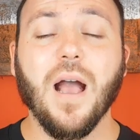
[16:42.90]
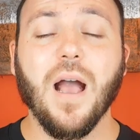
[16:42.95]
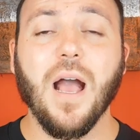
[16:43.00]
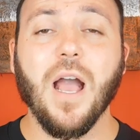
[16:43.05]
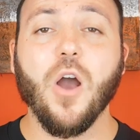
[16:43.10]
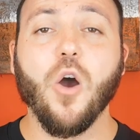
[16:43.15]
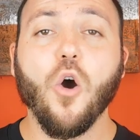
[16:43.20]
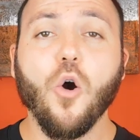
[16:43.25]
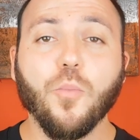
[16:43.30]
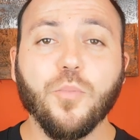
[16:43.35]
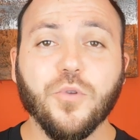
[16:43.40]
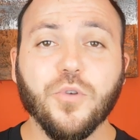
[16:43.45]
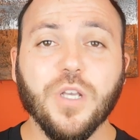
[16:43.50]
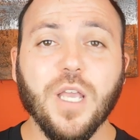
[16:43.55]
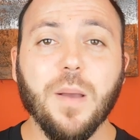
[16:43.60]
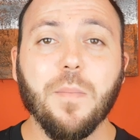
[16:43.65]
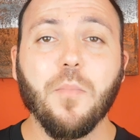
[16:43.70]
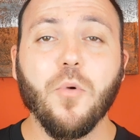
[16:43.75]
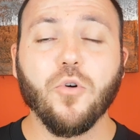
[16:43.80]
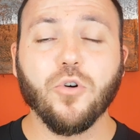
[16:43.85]
I hope to
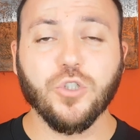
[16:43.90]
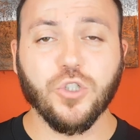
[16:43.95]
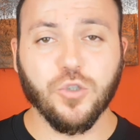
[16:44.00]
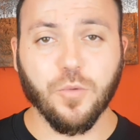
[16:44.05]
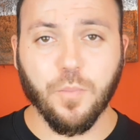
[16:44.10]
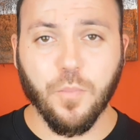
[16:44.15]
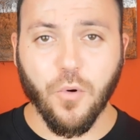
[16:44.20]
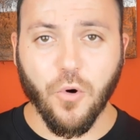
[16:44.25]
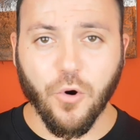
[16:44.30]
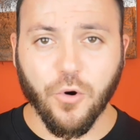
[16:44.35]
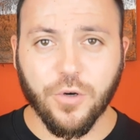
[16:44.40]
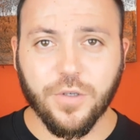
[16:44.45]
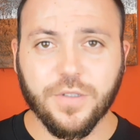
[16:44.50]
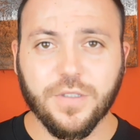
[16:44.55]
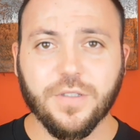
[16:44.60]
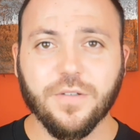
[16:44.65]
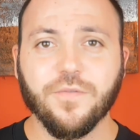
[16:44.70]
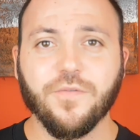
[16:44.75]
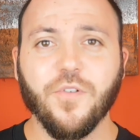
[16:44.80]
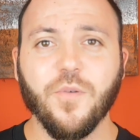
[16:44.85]
get more support
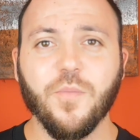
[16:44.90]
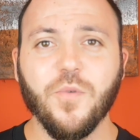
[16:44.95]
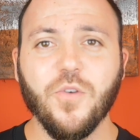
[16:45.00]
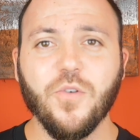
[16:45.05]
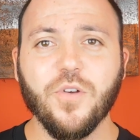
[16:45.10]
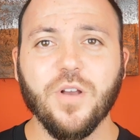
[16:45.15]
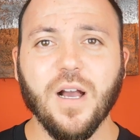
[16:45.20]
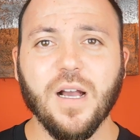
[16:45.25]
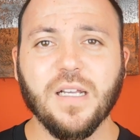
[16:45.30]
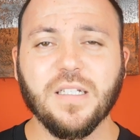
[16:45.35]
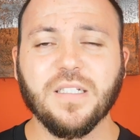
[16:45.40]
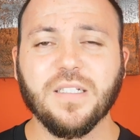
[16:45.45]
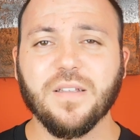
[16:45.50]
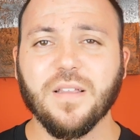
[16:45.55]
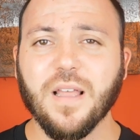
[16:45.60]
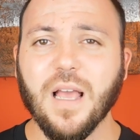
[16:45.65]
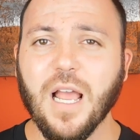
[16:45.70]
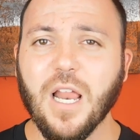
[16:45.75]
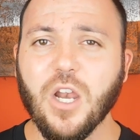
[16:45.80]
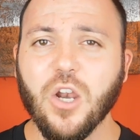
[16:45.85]
from you guys.
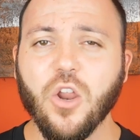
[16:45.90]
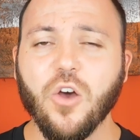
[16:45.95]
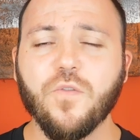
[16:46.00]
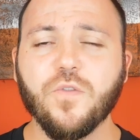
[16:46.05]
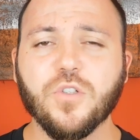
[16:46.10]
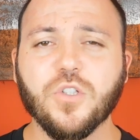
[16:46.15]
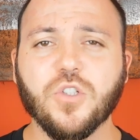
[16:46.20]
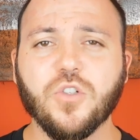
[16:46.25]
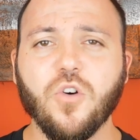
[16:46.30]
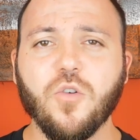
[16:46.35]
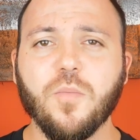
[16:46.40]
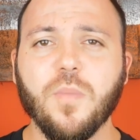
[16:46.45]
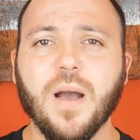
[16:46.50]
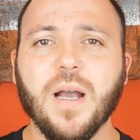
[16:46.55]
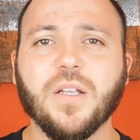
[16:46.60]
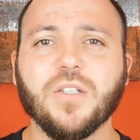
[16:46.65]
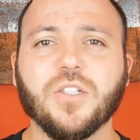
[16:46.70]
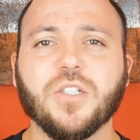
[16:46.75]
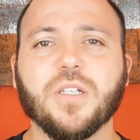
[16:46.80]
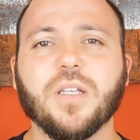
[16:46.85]
I love you so
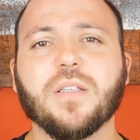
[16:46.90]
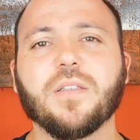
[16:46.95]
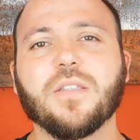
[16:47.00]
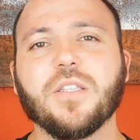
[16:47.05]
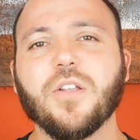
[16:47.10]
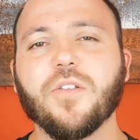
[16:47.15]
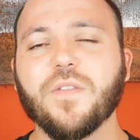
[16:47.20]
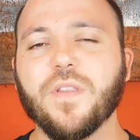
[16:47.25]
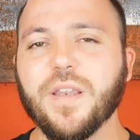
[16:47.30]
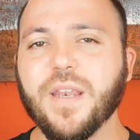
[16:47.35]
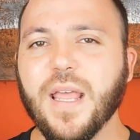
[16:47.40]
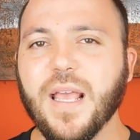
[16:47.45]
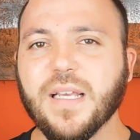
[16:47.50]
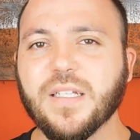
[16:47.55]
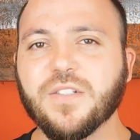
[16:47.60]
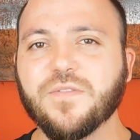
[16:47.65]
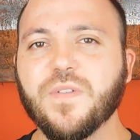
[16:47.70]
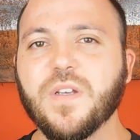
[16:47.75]
much. Till the next